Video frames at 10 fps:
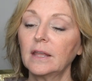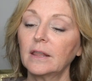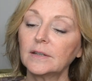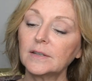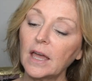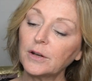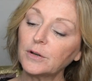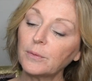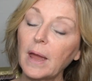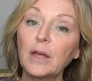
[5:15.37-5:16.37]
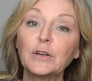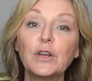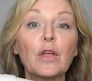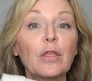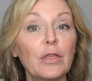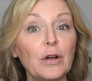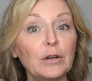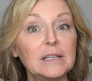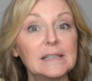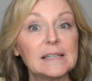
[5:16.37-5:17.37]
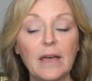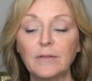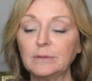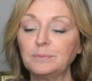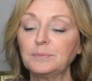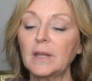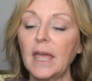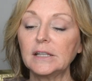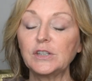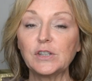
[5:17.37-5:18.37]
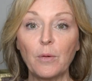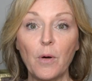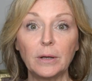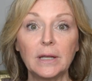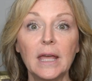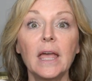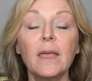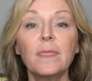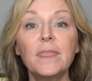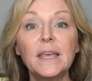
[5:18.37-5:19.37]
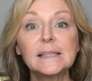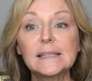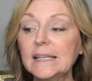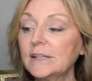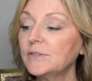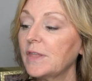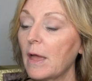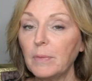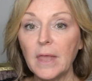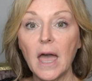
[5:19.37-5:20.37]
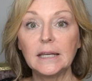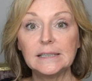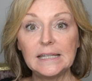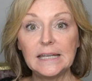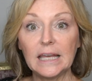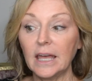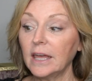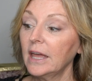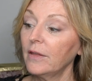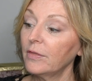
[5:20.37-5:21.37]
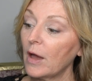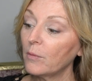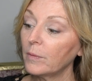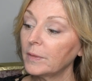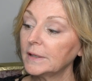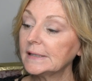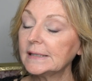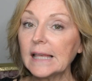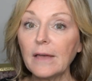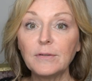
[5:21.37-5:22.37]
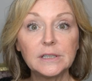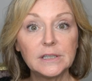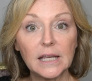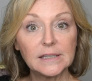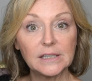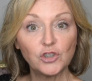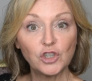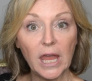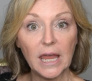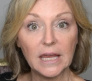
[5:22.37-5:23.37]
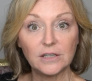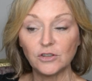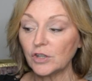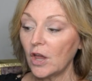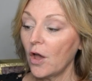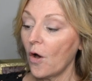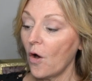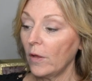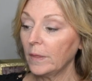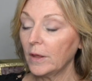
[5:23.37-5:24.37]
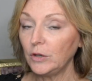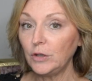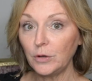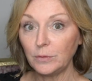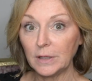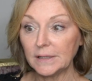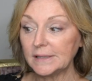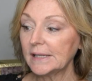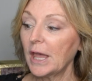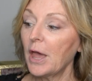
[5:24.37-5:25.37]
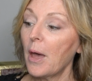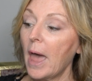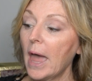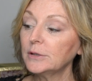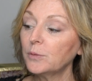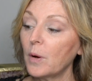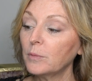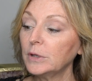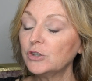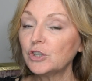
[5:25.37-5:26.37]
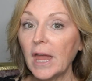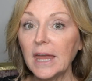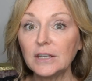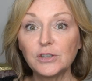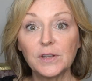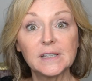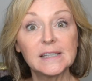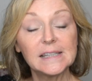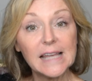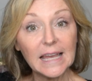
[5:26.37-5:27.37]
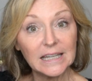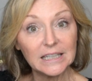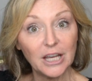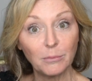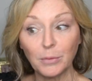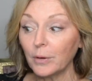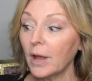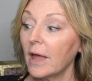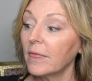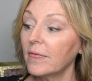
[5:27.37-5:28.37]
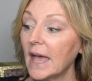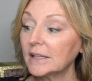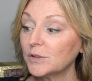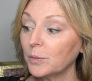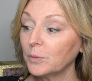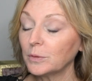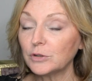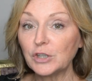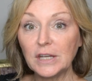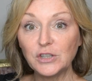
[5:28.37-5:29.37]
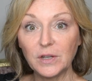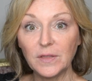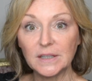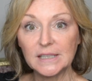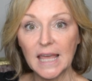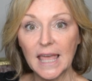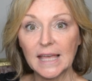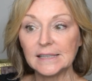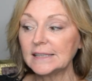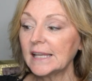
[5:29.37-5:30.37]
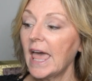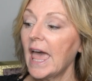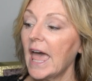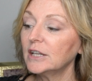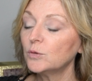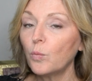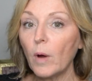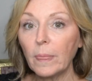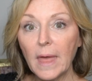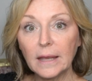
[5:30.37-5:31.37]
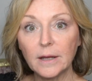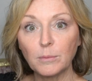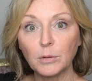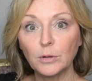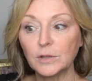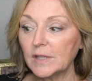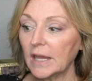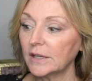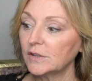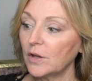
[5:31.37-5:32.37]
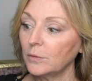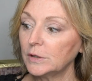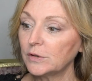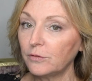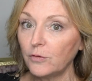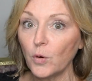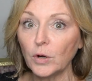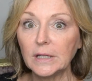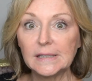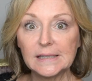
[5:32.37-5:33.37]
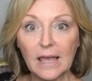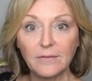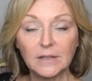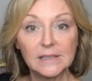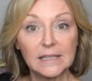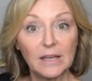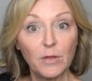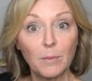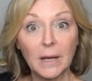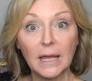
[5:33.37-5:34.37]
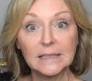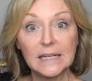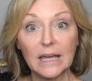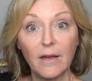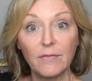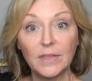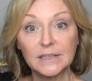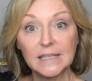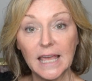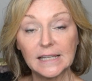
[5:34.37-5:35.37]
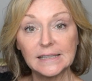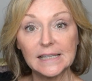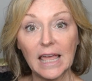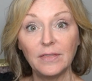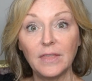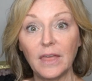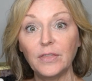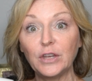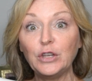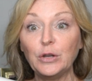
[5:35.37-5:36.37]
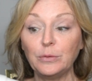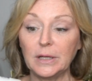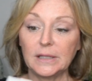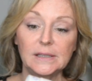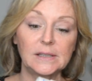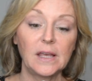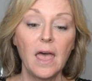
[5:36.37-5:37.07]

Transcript: Slide it around, 37, and so on. This gives them the idea that the 7 doesn't change on the units, and when we change the second number, that's when we're changing the tens and what that number looks like. So it's 47 to give them an idea of the tens and then the units.